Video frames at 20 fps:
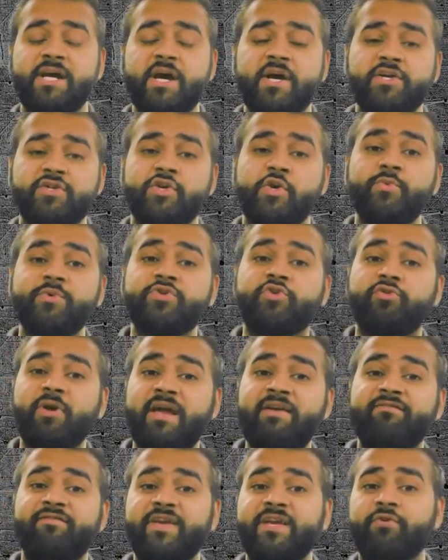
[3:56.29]
So it was
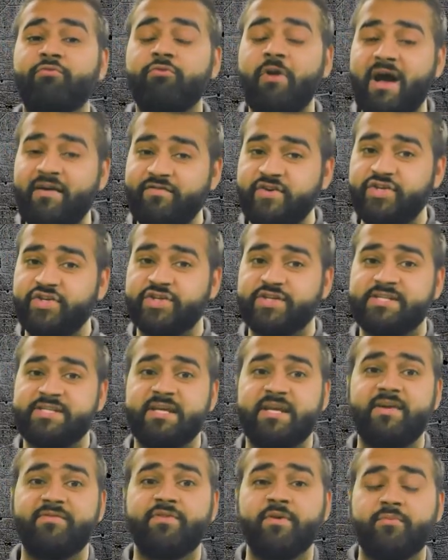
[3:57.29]
great for your Ravagers to
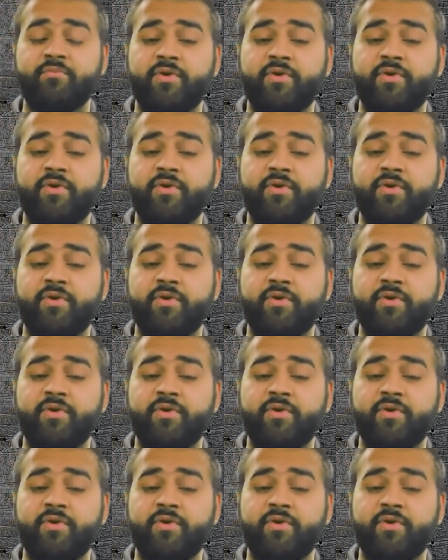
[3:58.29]
give them